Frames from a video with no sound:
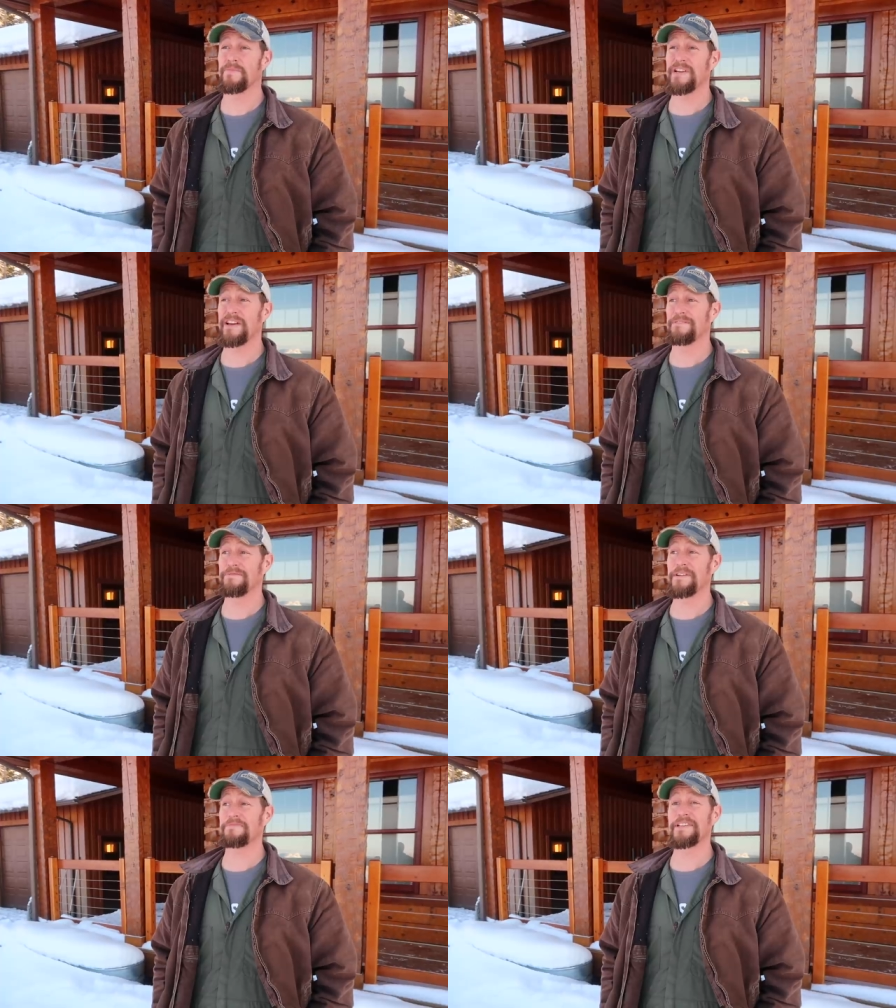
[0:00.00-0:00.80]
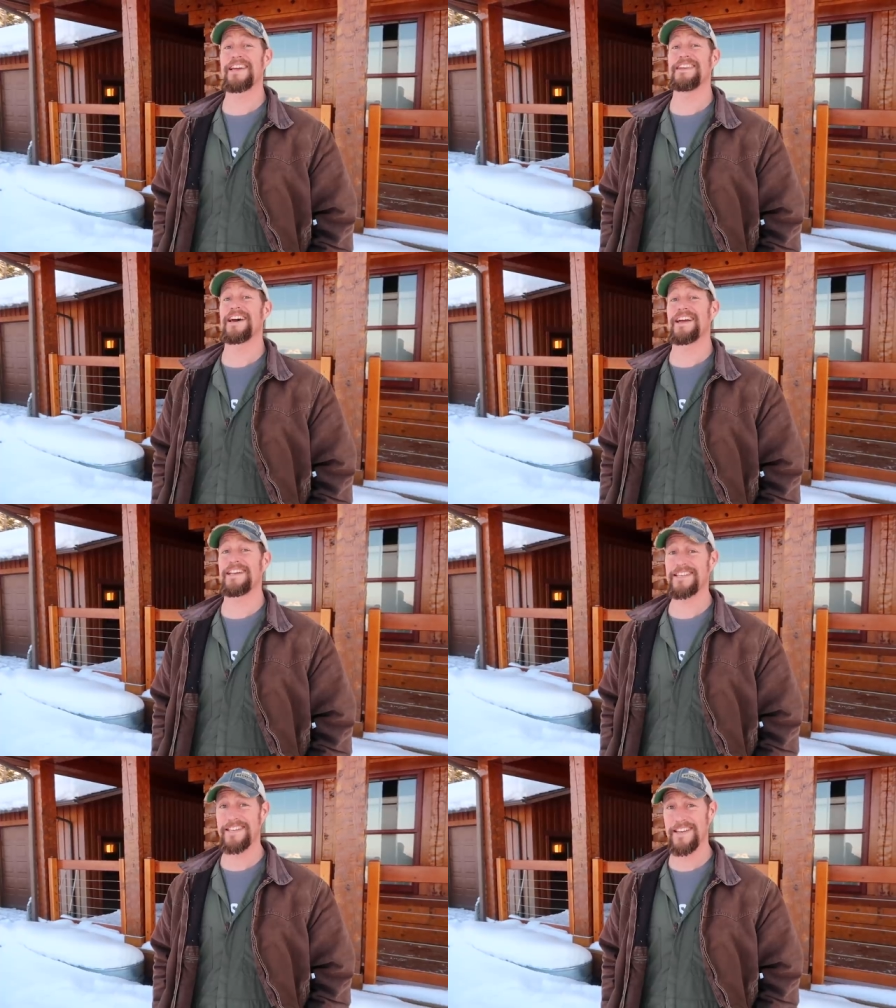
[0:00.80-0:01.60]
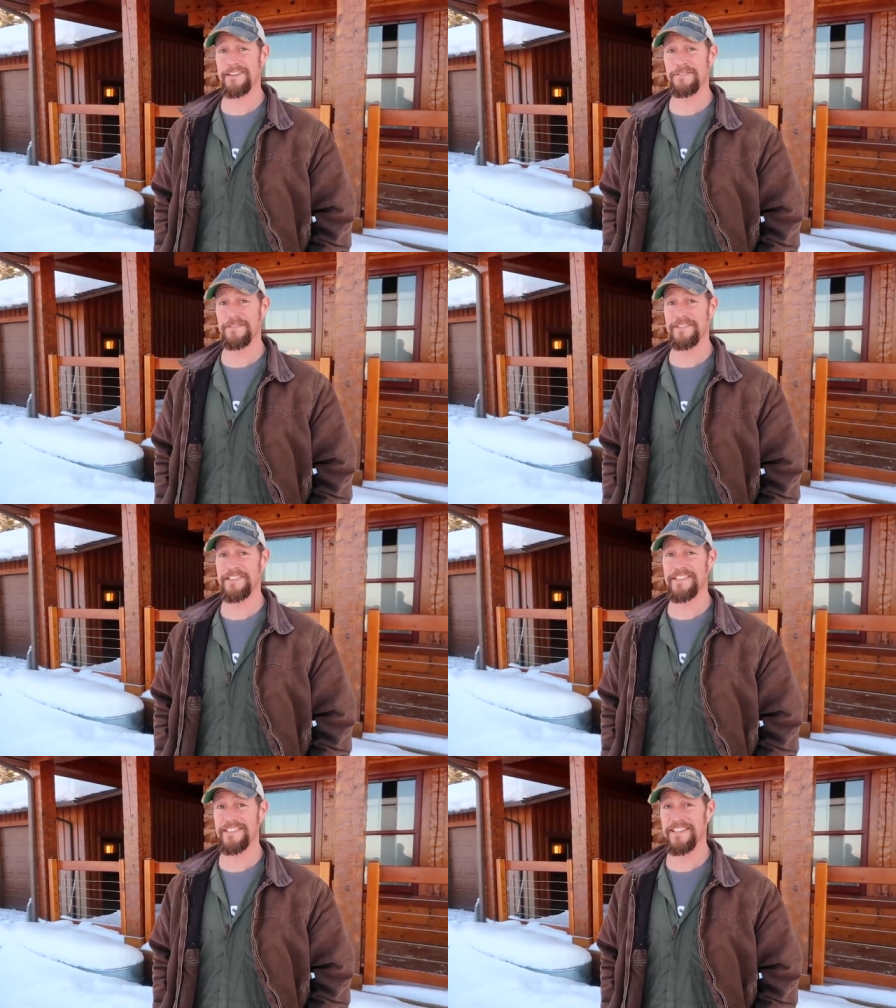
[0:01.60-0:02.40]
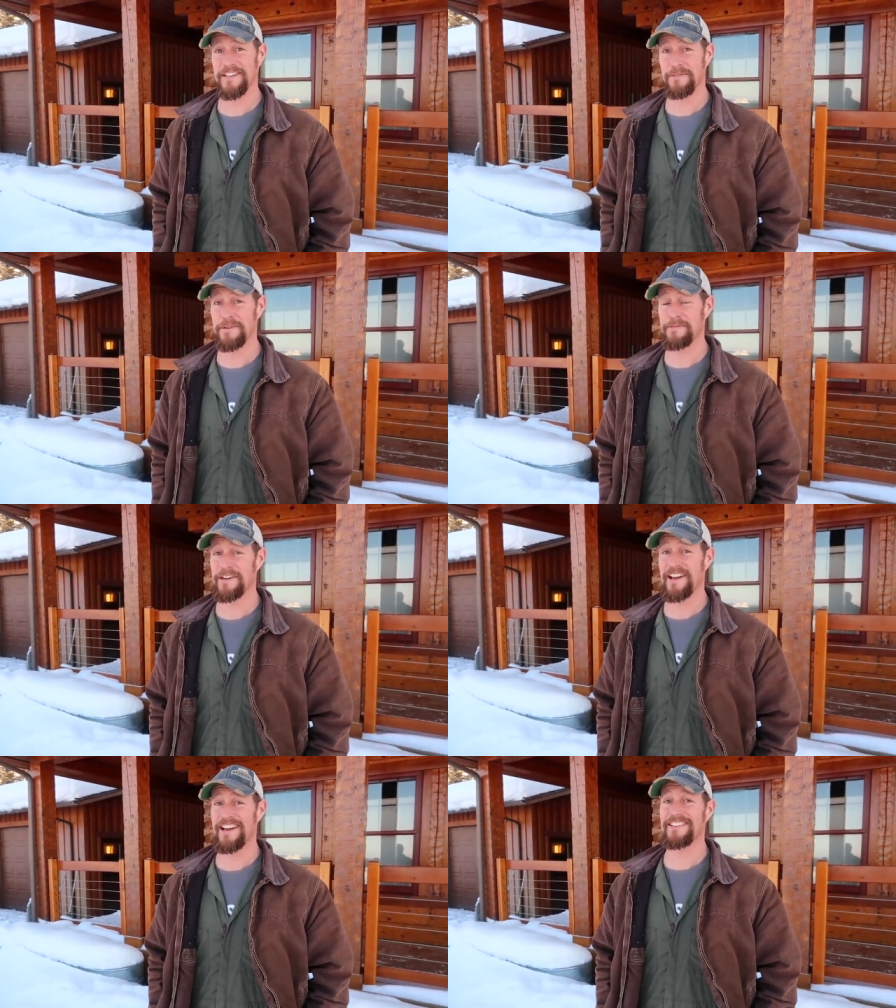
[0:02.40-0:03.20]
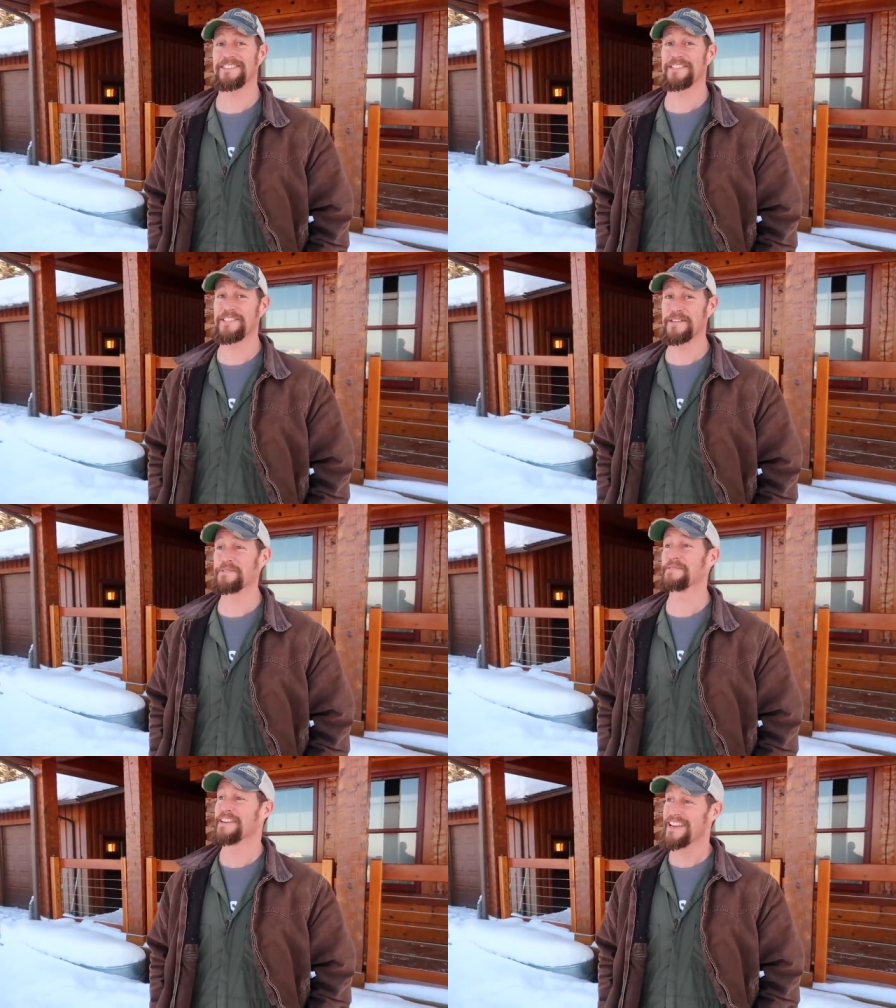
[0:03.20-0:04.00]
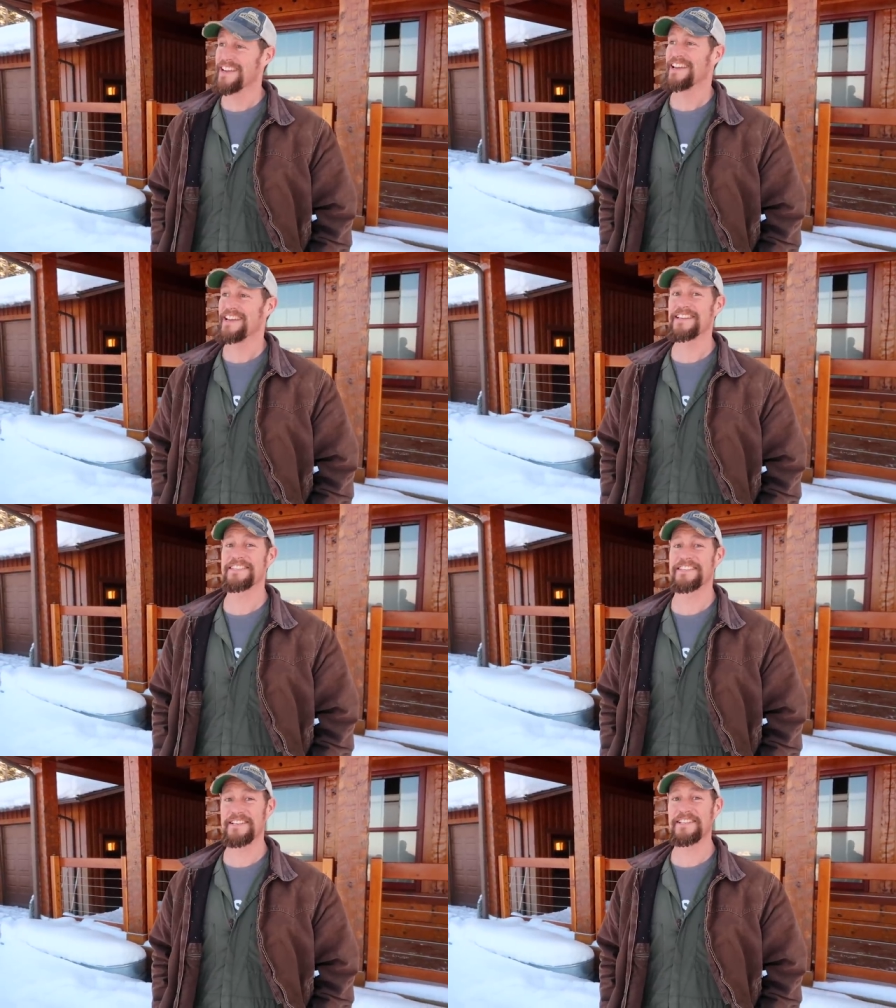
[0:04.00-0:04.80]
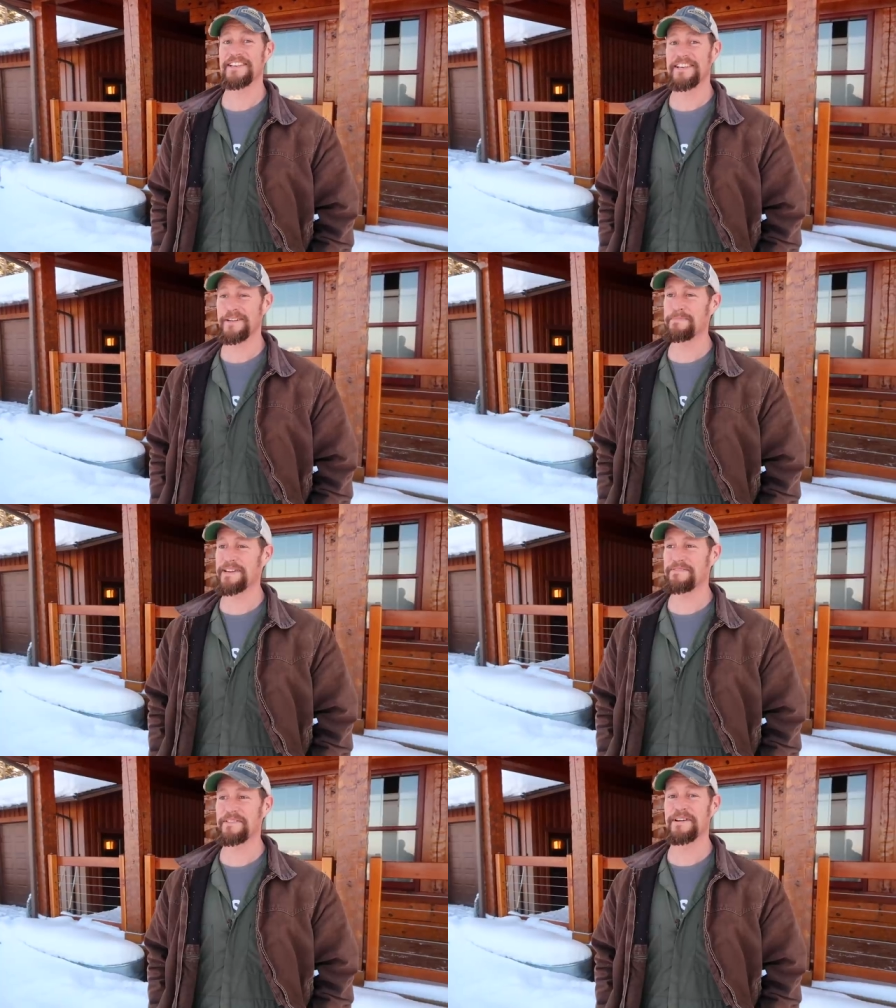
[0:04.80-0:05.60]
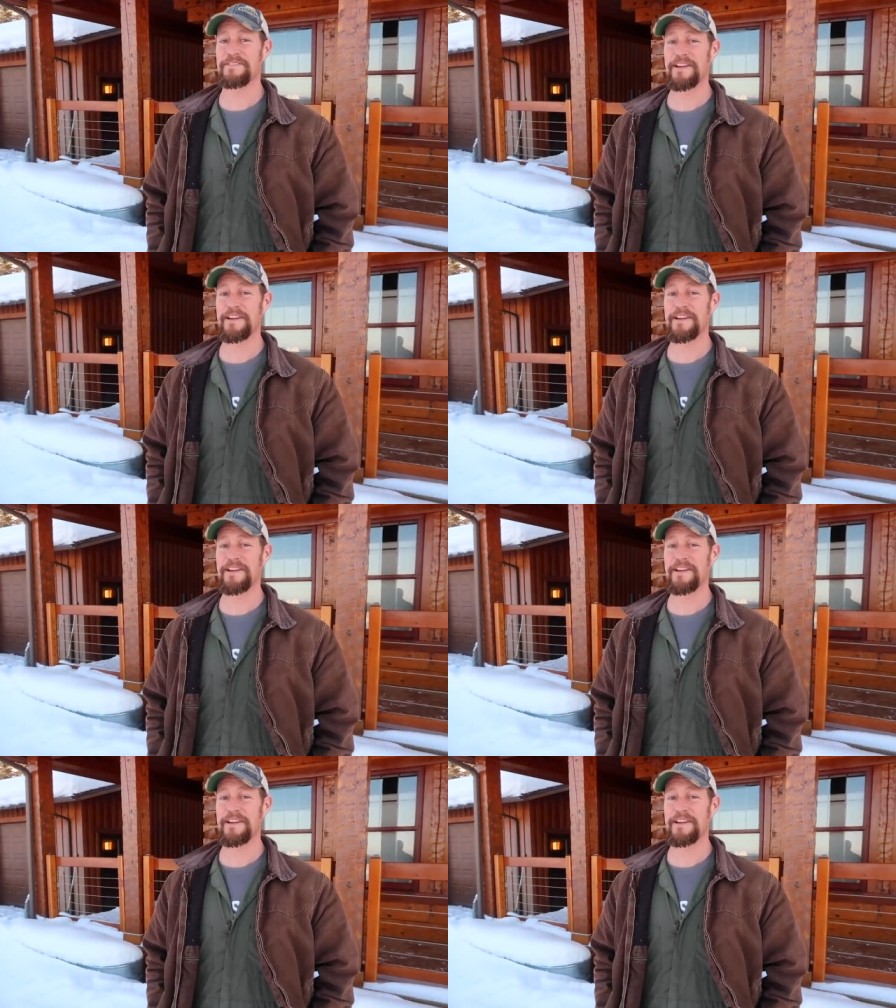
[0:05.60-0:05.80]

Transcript: We have roughly a 90 day growing season here where we're at, so it's a little bit rough.